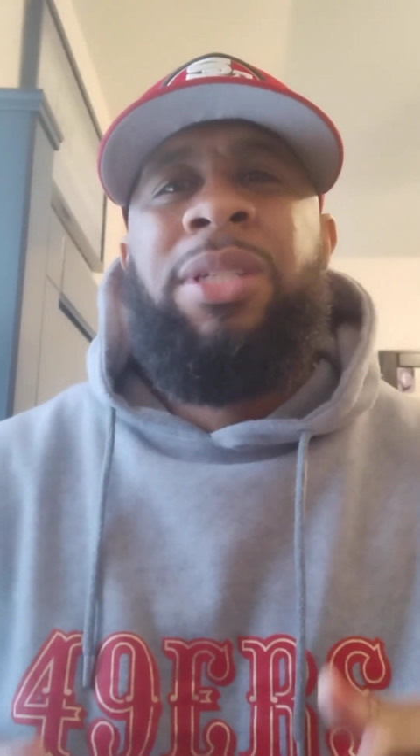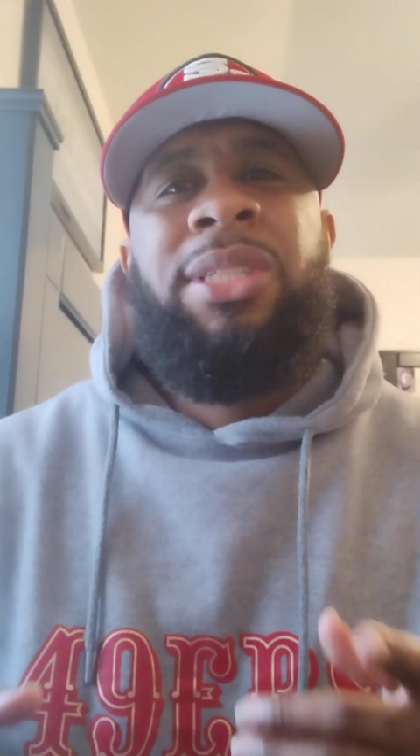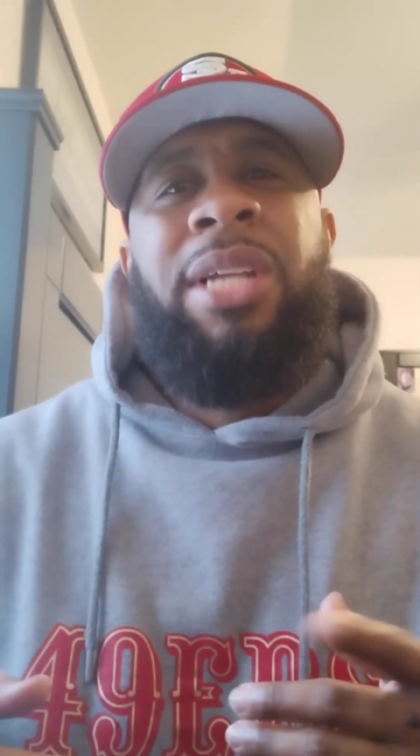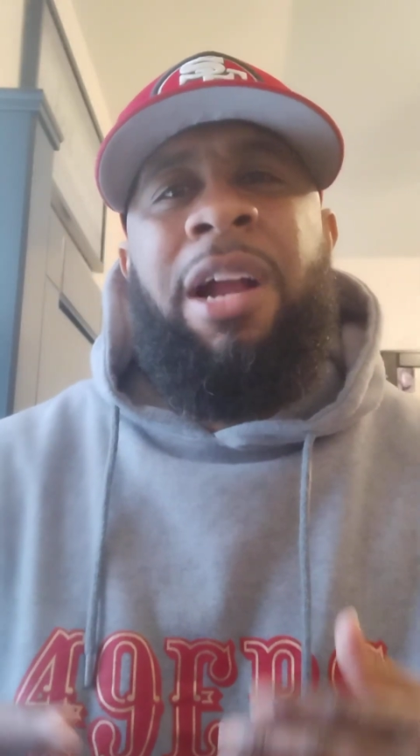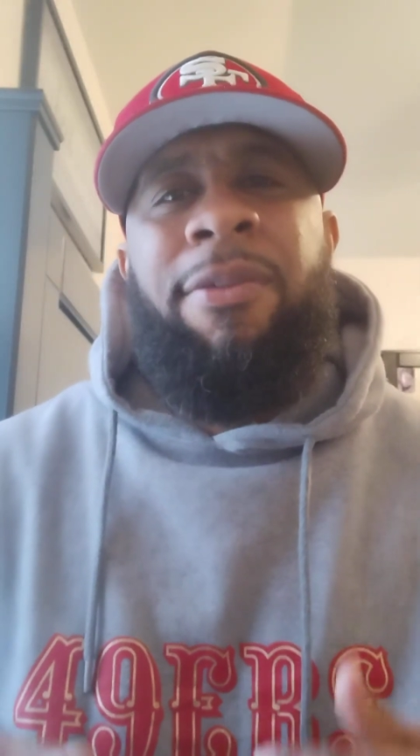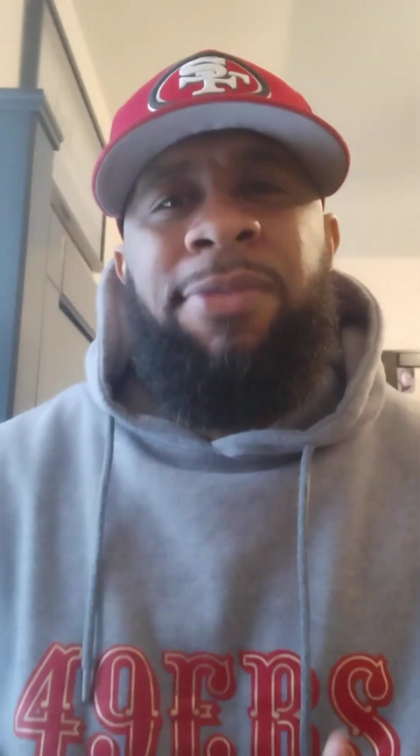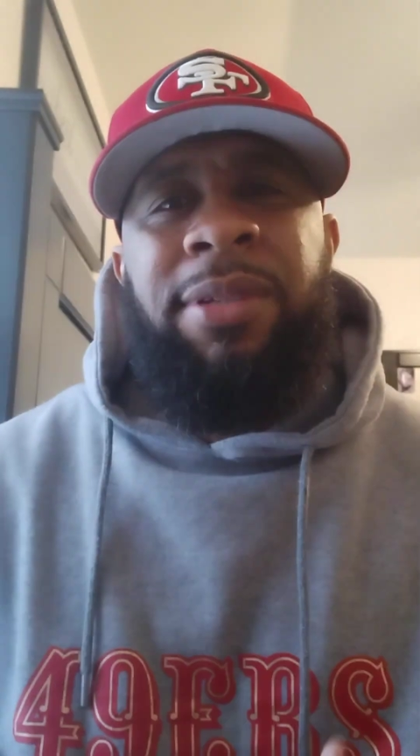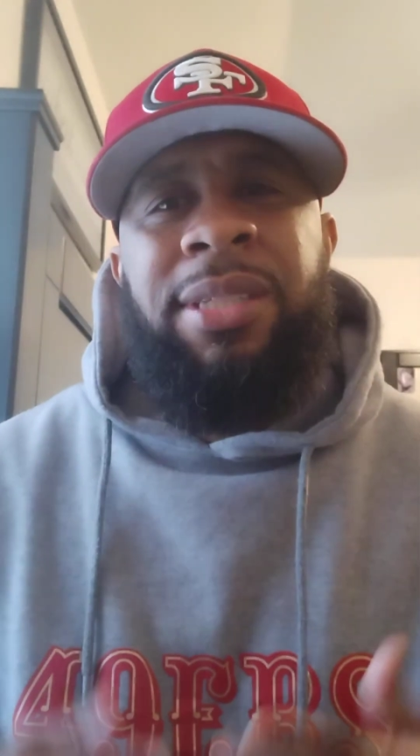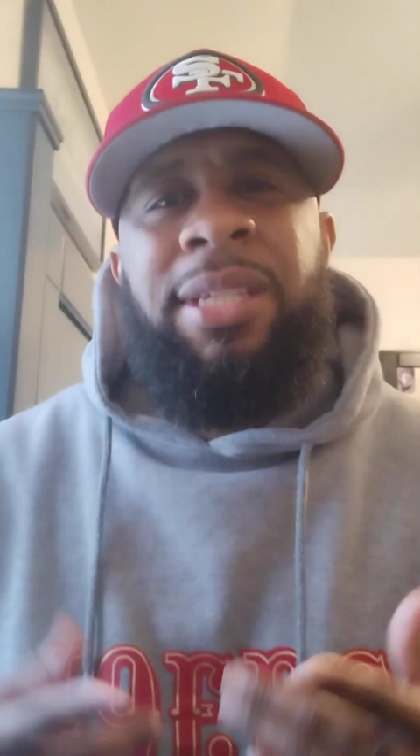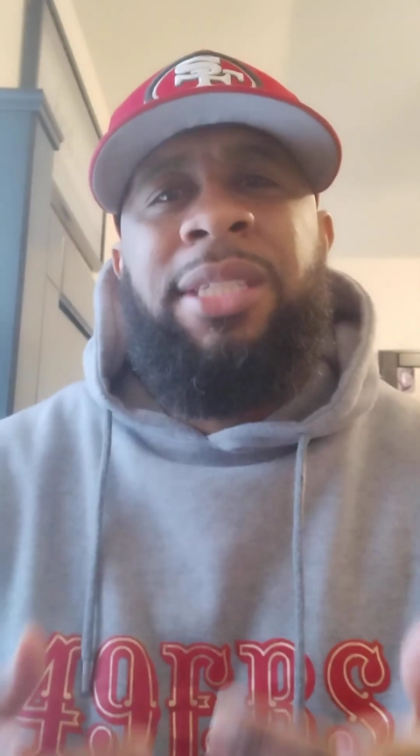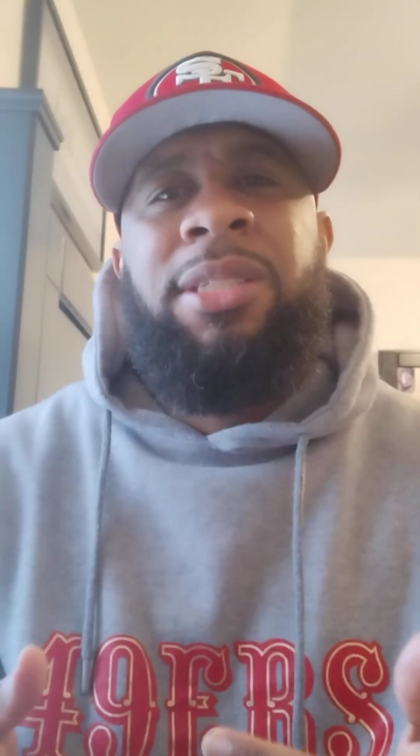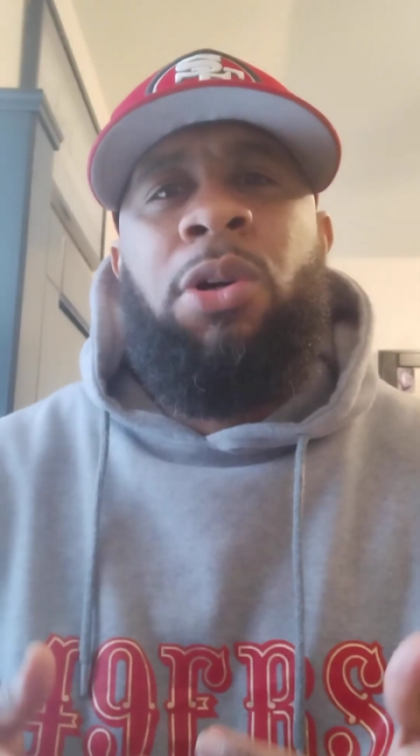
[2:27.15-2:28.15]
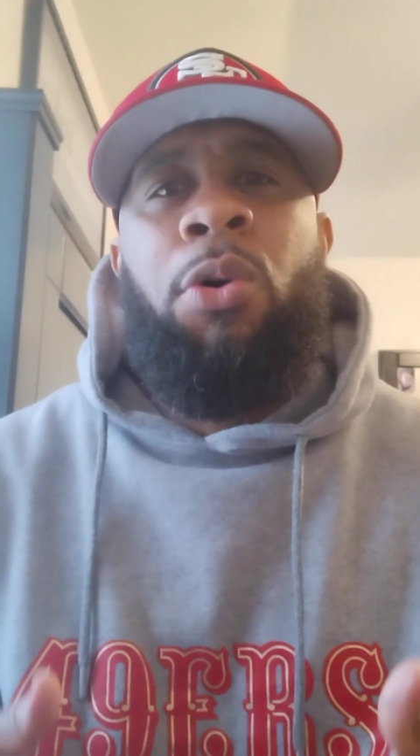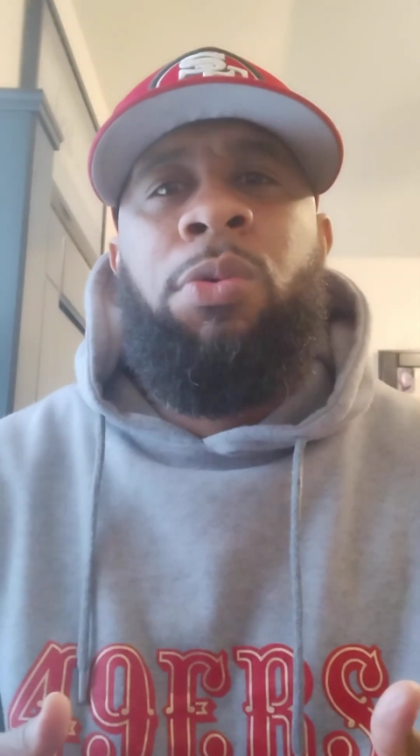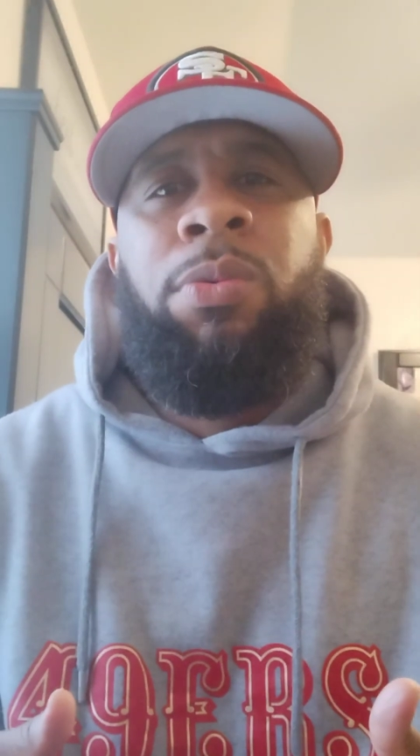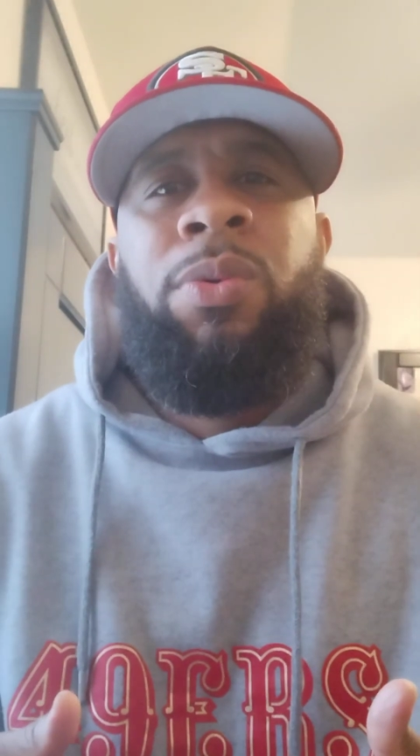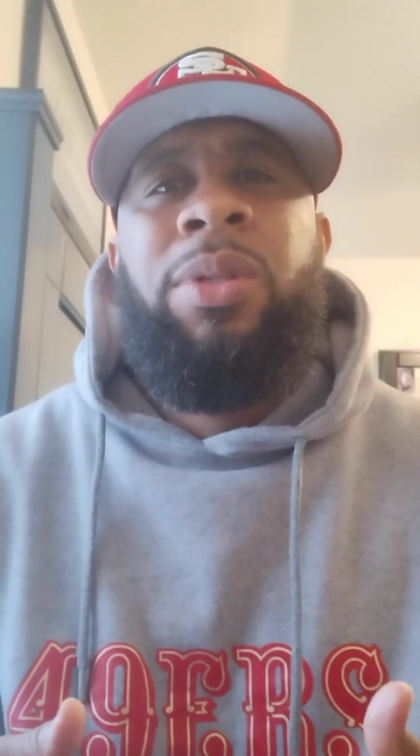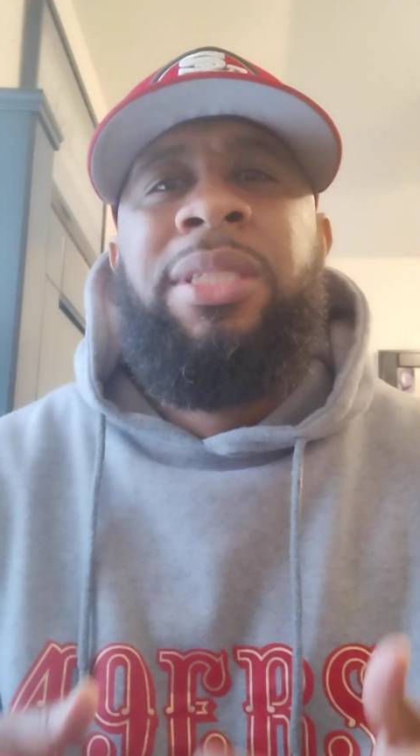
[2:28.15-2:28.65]
San
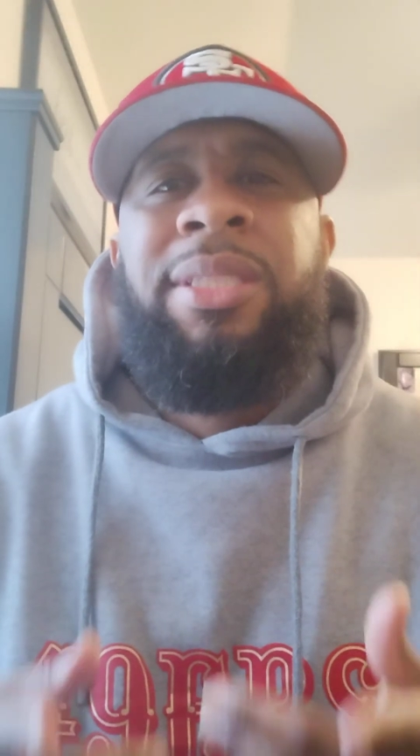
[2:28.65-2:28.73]
Francisco